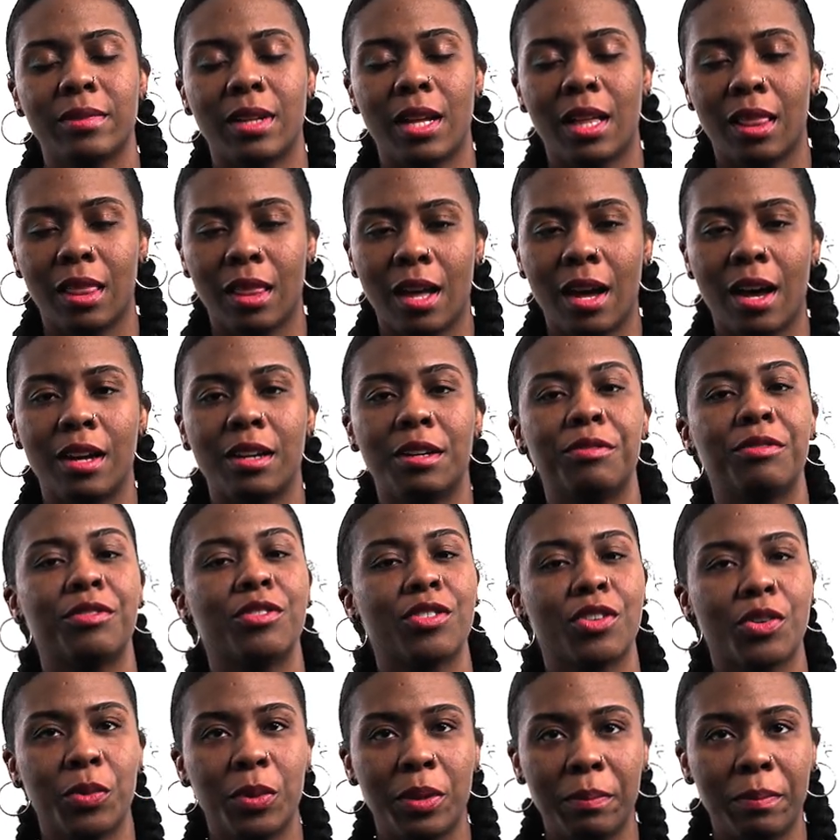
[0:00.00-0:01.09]
a lot of
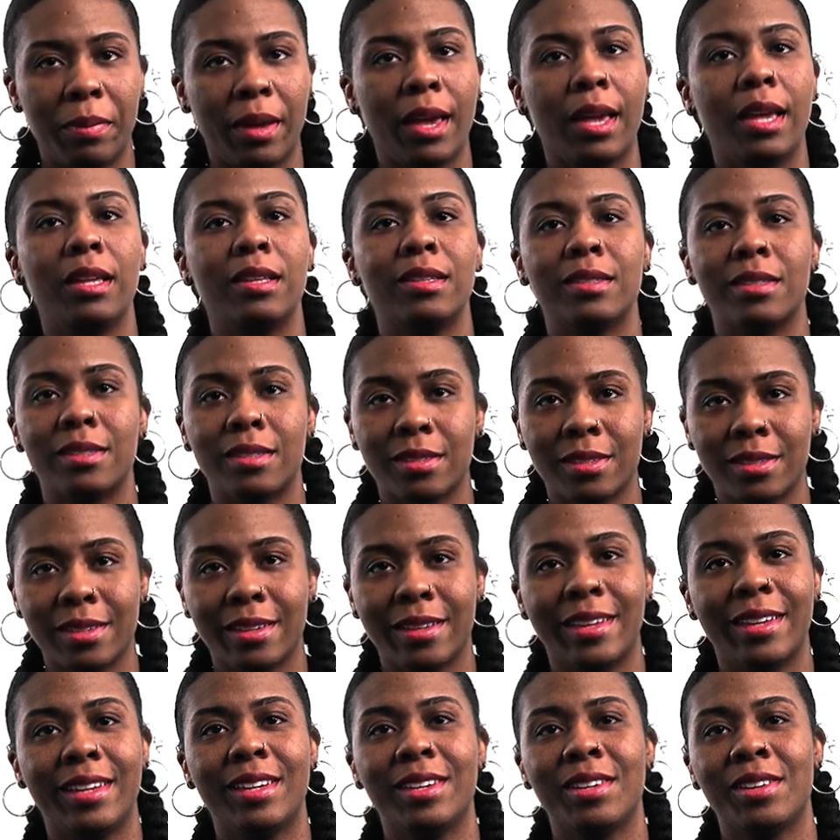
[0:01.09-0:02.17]
growing pains,
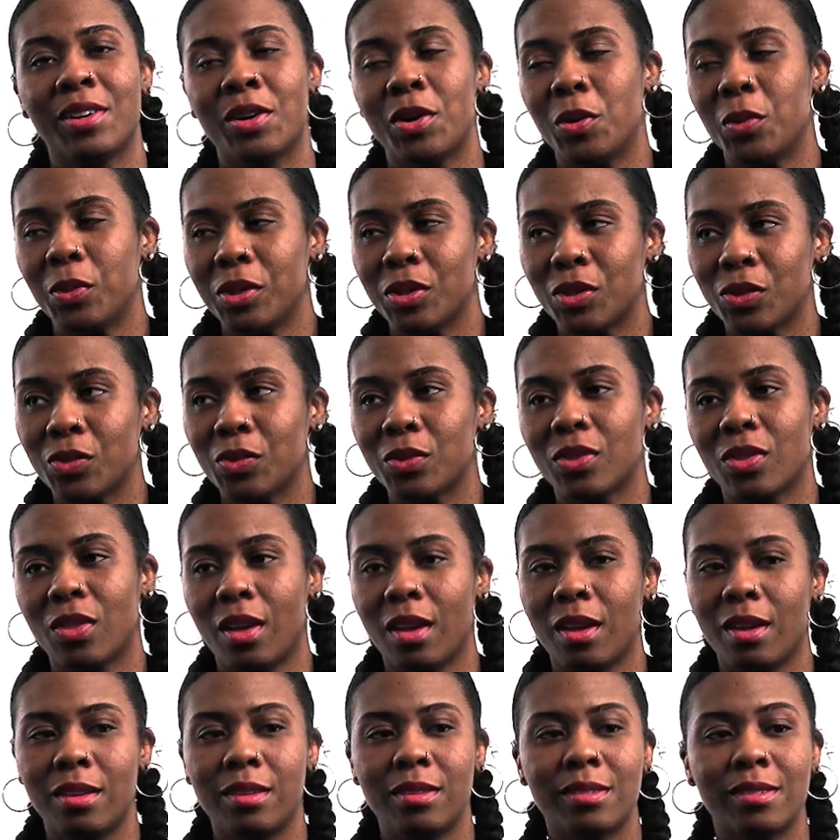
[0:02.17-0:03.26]
going through
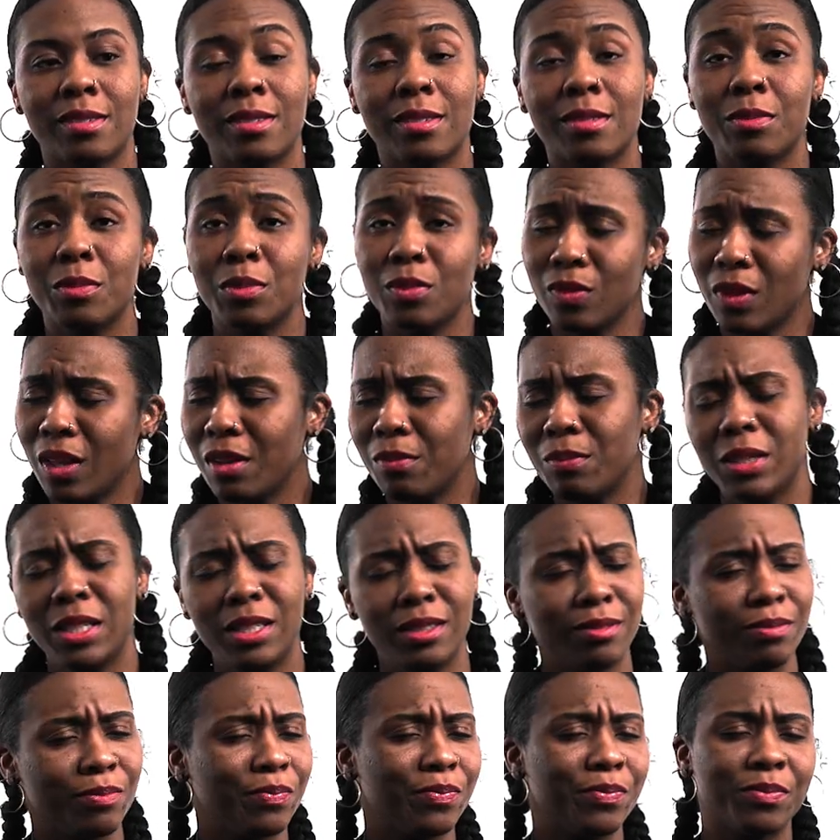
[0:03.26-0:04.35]
things. I
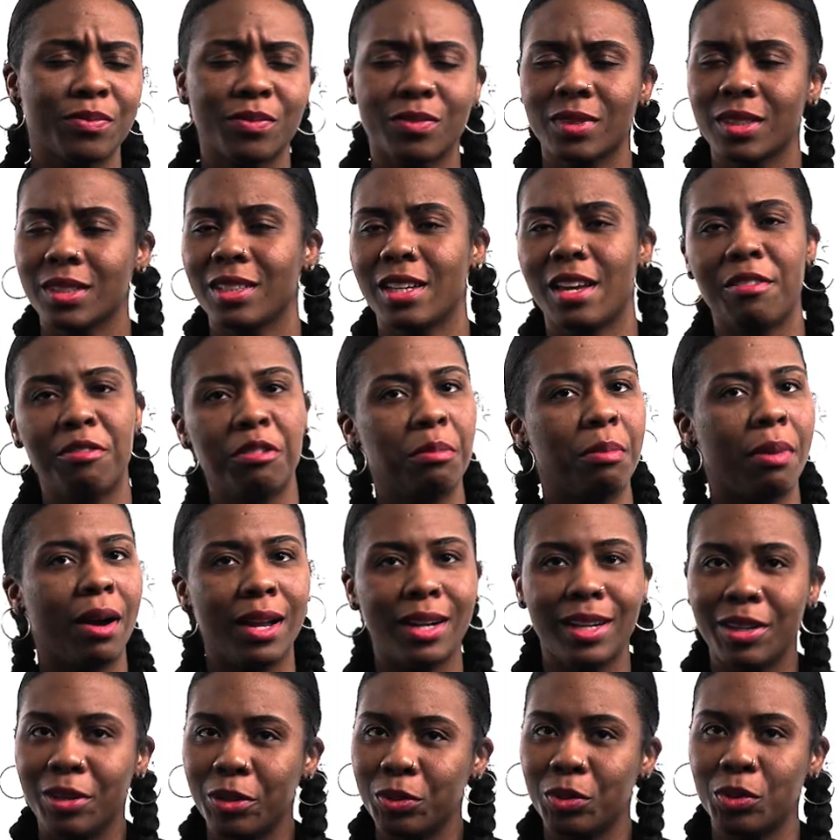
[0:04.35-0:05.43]
mean,
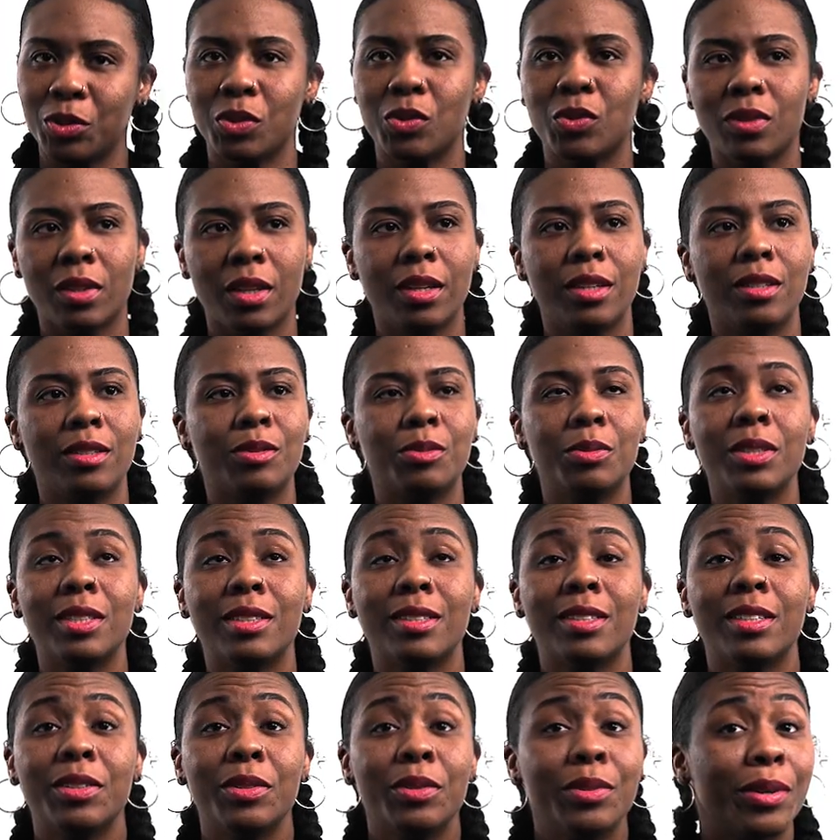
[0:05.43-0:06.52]
everybody goes through things. We
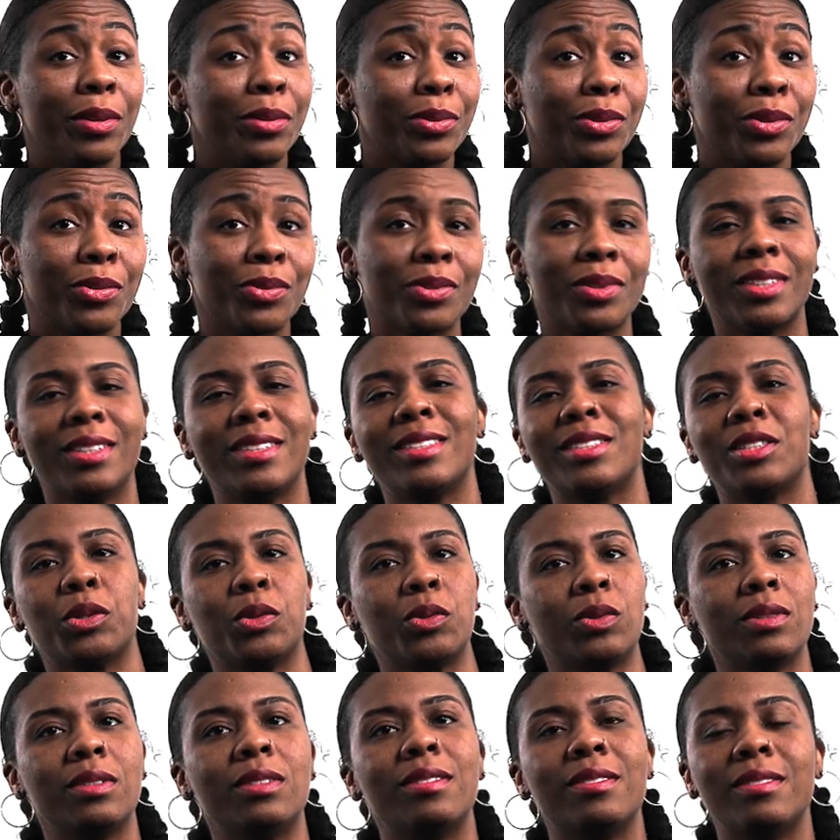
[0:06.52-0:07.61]
still go through things,
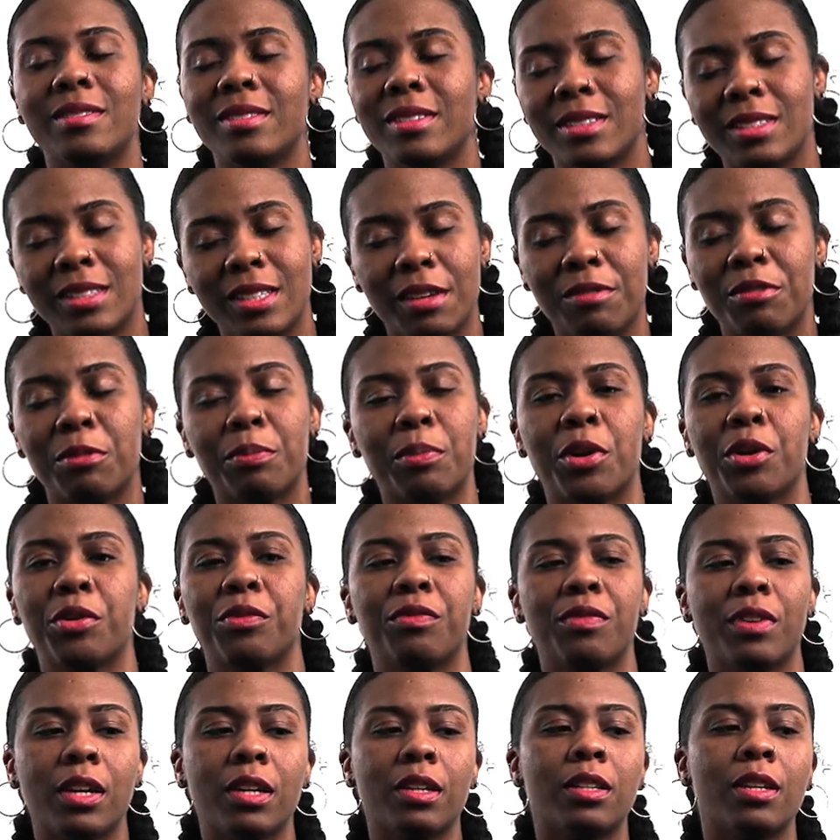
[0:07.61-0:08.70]
so it's never
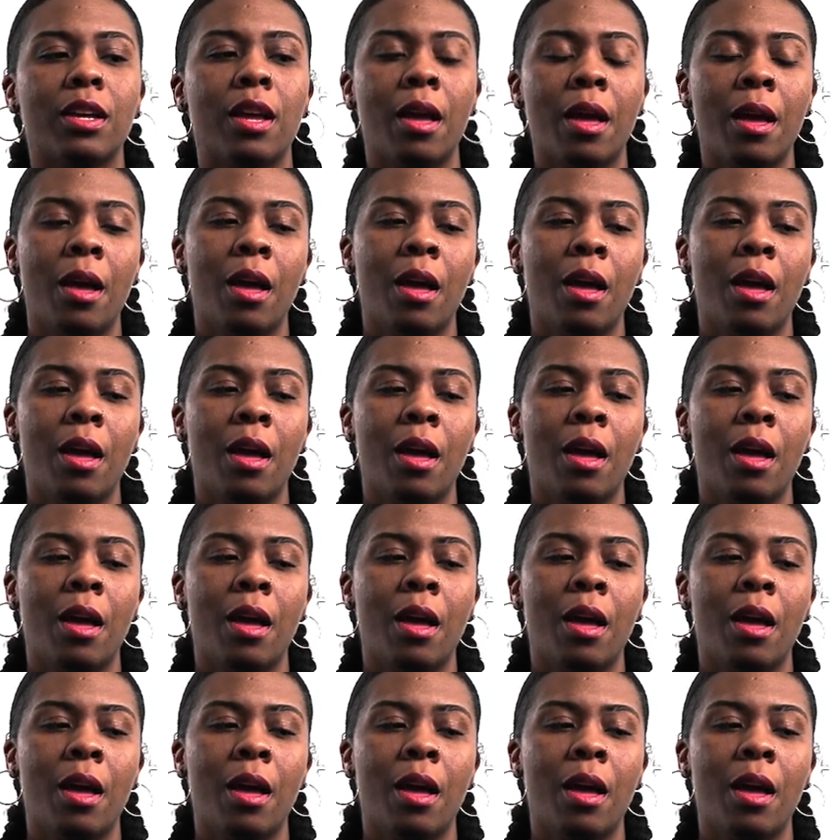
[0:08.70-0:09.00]
perfect.